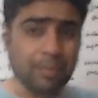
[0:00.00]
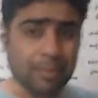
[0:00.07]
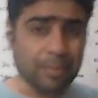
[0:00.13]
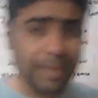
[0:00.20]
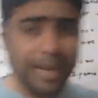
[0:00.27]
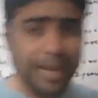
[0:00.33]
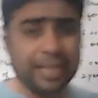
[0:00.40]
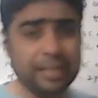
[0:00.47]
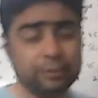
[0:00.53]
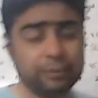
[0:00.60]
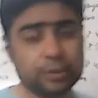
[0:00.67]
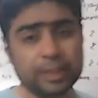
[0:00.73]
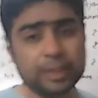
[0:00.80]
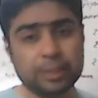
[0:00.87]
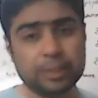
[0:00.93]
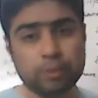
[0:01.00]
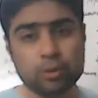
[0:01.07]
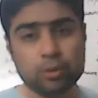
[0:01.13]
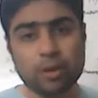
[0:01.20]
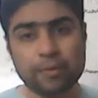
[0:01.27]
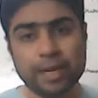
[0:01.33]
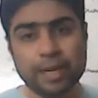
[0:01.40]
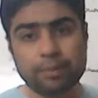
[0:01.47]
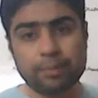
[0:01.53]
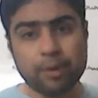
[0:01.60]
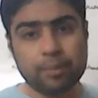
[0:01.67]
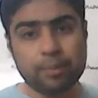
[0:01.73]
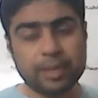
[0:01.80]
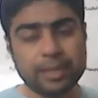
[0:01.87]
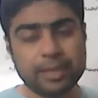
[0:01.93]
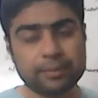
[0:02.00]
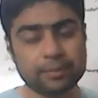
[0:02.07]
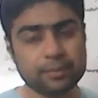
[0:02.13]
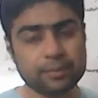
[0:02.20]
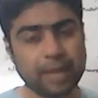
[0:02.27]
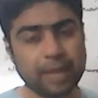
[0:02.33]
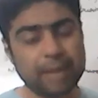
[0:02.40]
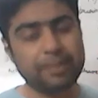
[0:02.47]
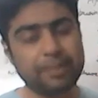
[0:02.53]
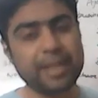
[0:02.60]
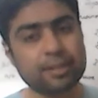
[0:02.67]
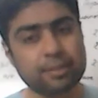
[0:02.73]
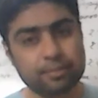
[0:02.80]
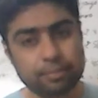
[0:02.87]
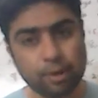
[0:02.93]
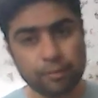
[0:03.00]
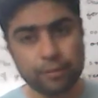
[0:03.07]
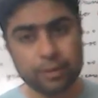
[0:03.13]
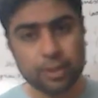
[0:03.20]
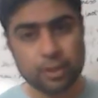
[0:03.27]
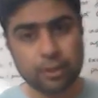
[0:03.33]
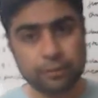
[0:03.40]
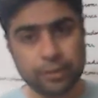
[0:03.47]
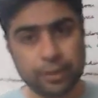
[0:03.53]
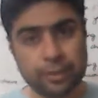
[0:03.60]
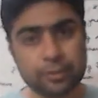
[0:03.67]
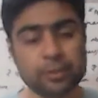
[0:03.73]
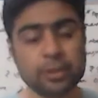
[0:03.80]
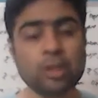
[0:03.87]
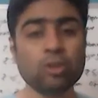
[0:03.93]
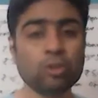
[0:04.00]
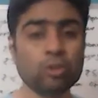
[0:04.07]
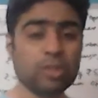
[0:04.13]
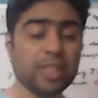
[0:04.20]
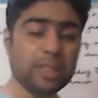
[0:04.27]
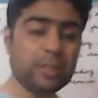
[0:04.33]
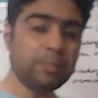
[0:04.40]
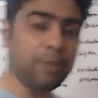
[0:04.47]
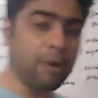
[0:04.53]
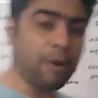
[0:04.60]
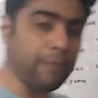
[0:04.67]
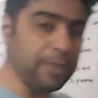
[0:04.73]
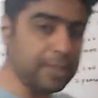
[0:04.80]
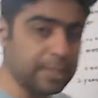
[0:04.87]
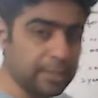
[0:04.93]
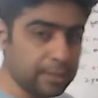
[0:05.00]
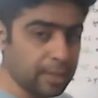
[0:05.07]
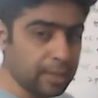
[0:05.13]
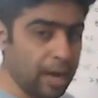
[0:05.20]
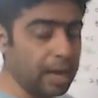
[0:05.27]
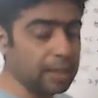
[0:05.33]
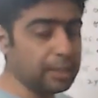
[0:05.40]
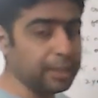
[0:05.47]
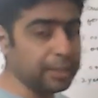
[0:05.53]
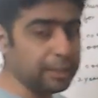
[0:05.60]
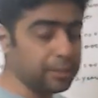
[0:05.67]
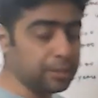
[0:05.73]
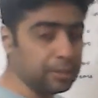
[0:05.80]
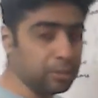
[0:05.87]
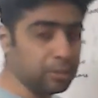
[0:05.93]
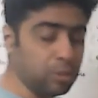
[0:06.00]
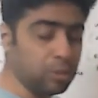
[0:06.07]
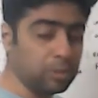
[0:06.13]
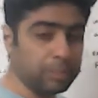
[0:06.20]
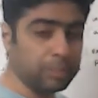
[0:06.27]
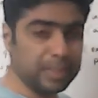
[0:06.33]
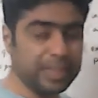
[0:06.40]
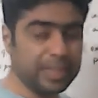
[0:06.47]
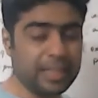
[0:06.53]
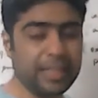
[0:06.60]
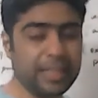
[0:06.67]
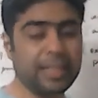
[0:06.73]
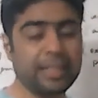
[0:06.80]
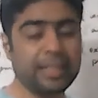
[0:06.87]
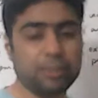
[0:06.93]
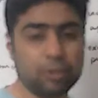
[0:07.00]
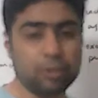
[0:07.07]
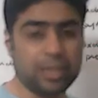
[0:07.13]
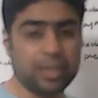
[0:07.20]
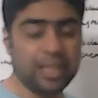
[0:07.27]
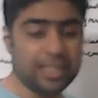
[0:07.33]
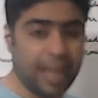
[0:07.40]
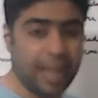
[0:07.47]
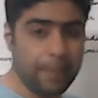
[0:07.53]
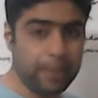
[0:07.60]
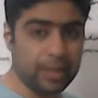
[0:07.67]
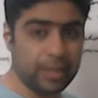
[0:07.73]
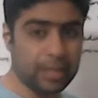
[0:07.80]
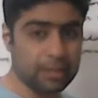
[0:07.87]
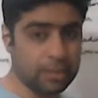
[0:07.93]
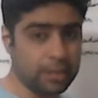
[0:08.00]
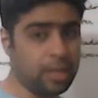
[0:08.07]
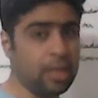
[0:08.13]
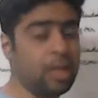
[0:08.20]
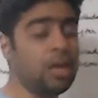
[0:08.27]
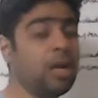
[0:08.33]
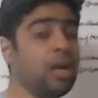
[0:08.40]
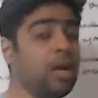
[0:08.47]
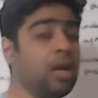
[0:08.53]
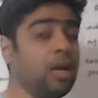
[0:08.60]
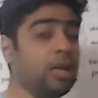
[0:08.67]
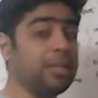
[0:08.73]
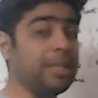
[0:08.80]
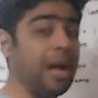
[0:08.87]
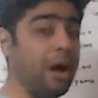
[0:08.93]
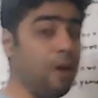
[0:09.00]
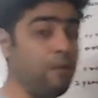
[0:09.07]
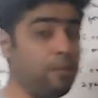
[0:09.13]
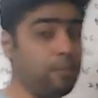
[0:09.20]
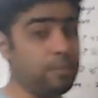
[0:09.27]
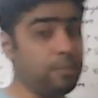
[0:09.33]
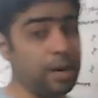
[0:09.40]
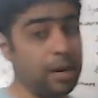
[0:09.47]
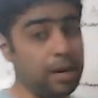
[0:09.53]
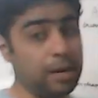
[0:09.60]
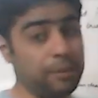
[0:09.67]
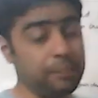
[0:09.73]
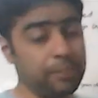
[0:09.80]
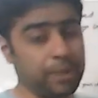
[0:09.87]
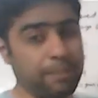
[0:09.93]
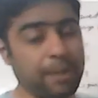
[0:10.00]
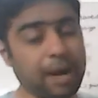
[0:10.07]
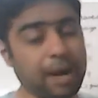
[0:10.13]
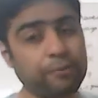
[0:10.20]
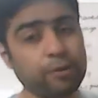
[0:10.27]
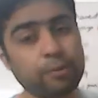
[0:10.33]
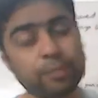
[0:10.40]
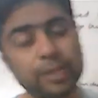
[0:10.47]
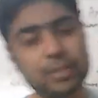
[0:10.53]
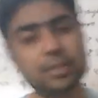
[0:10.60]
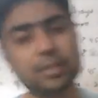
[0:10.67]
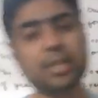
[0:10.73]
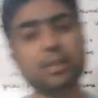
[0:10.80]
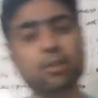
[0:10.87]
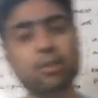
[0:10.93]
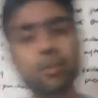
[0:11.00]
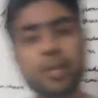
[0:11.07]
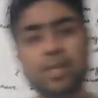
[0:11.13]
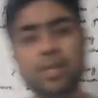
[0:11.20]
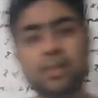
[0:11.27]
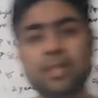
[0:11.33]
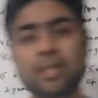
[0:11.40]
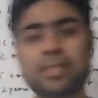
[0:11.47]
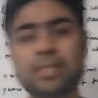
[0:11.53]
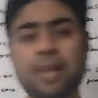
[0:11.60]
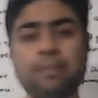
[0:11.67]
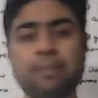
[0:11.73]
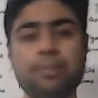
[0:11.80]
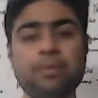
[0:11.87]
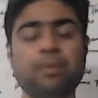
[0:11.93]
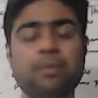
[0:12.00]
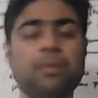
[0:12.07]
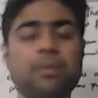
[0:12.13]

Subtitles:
and it would dispose of that property and make some profits out of it. Such profits are basically included as capital gains. Now, apart from this, there could be another example.